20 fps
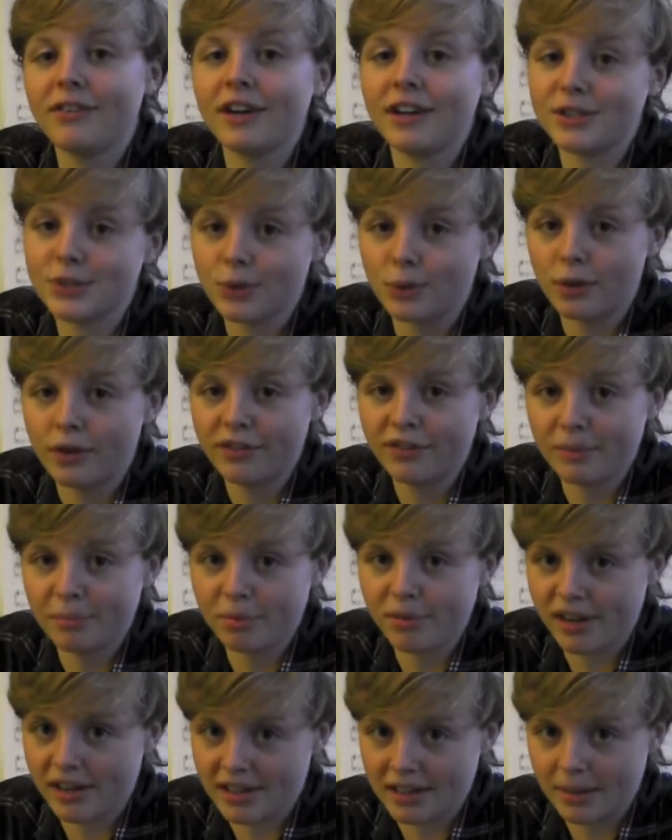high school for
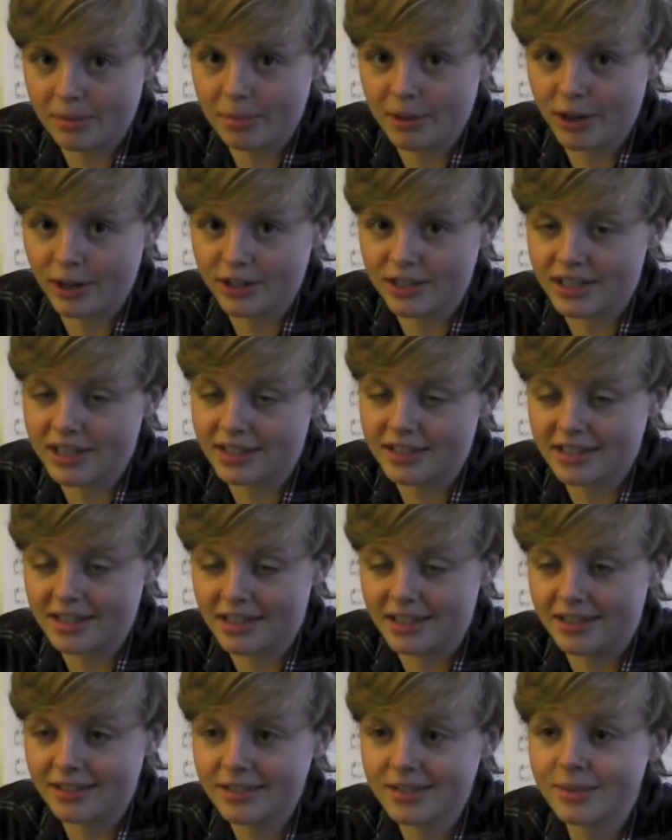pregnant and parenting
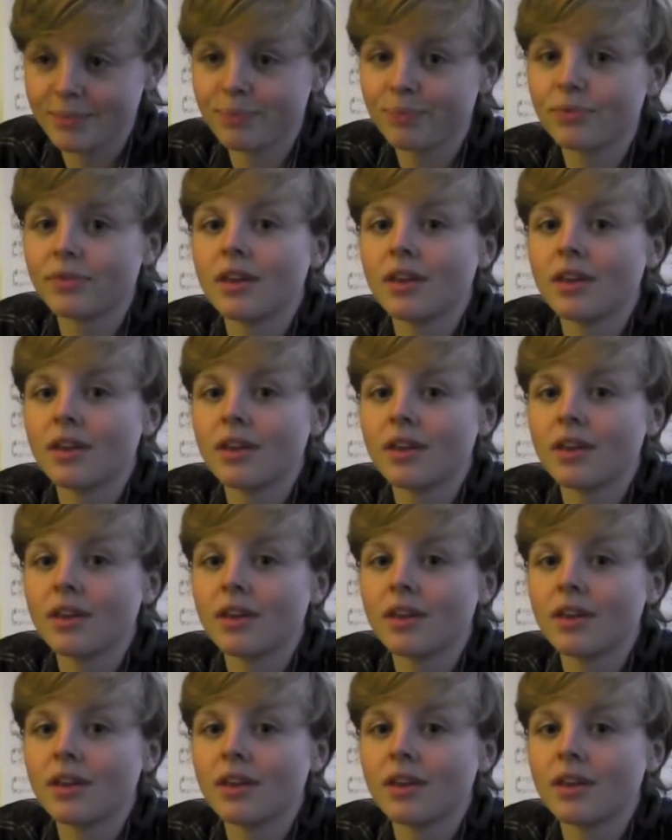teens.